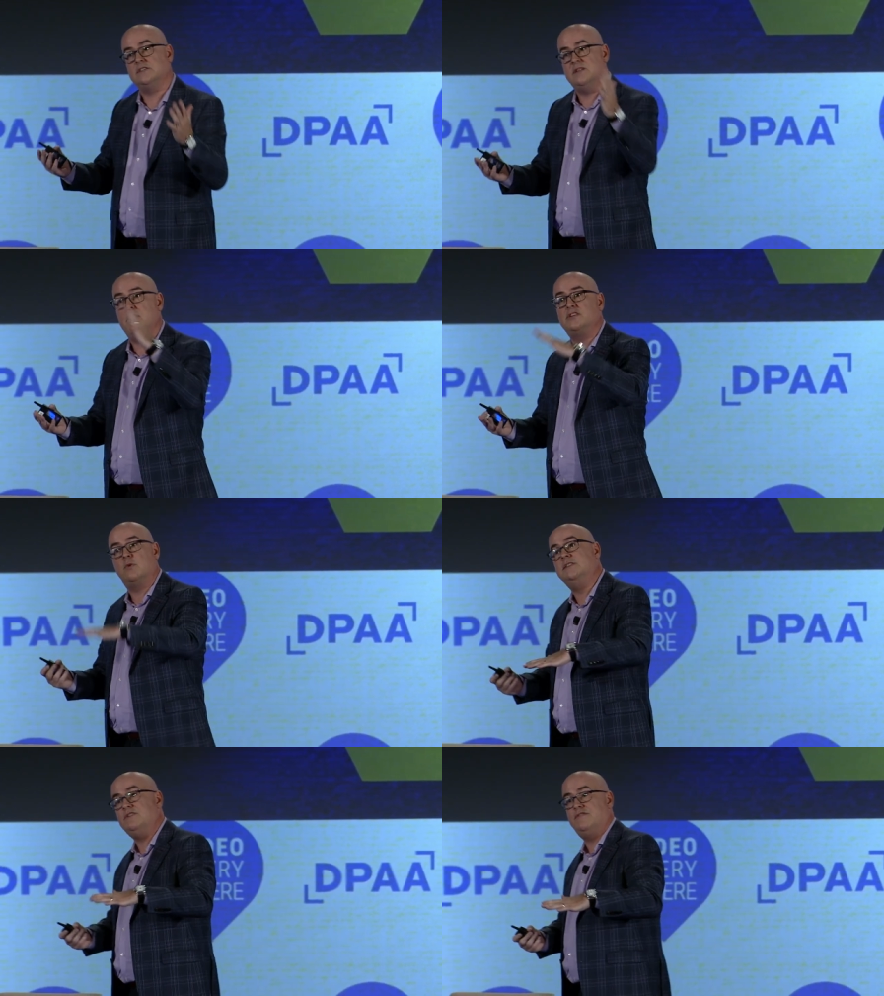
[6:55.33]
And then by
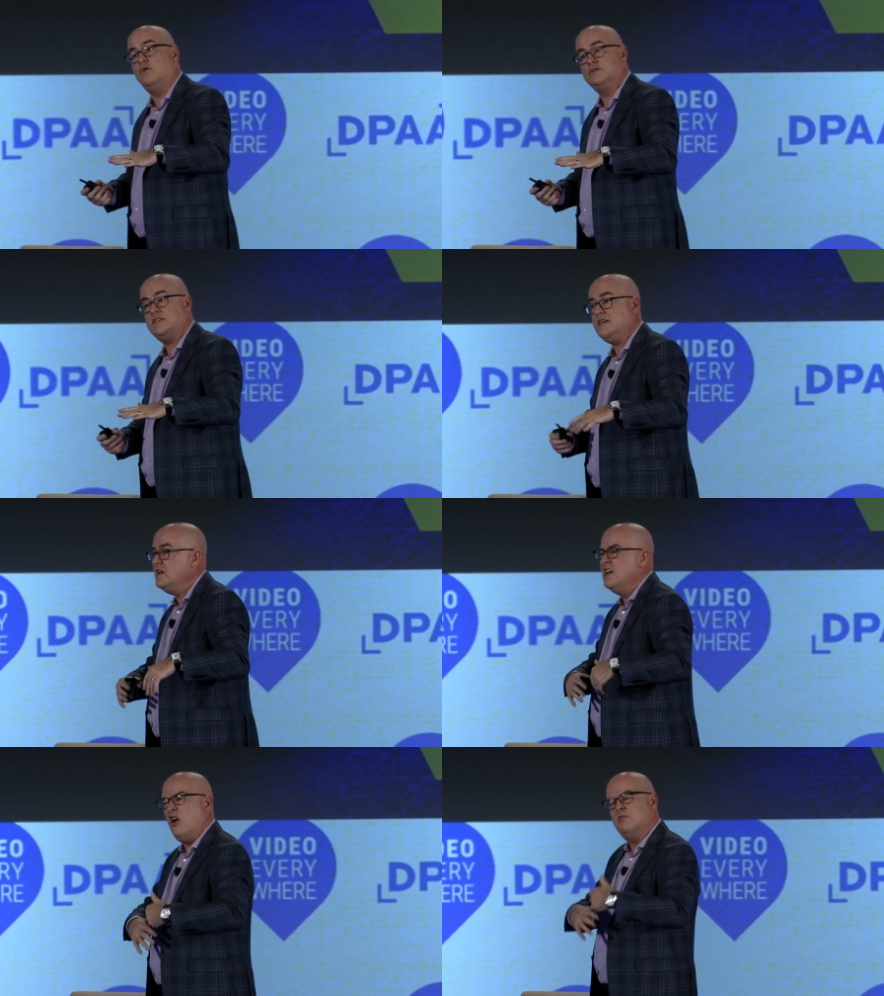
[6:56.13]
2040,
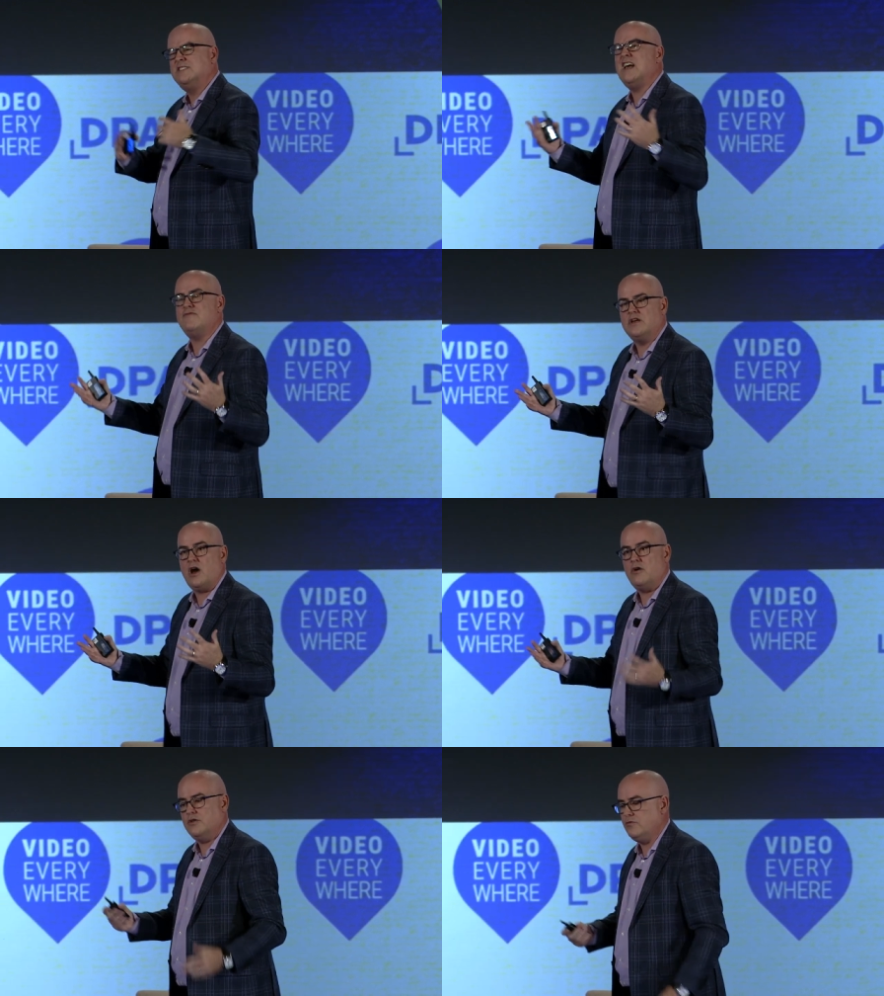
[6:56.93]
almost every
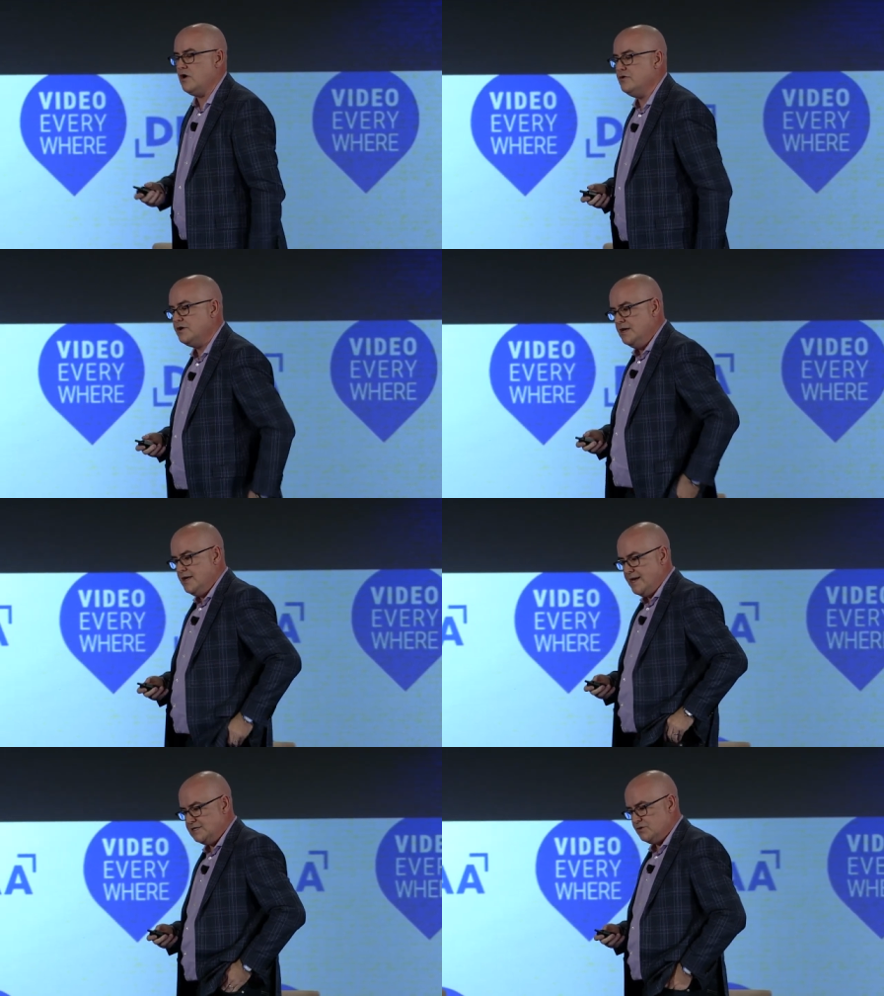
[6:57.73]
car on the road
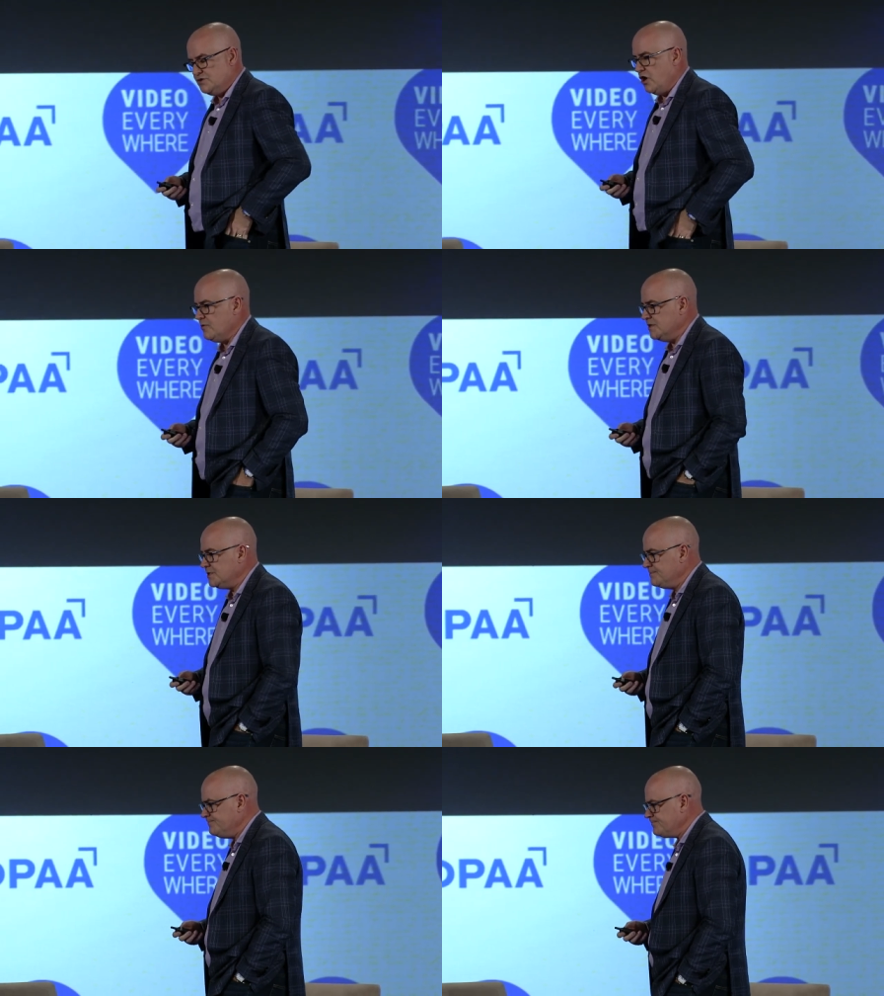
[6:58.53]
is autonomous.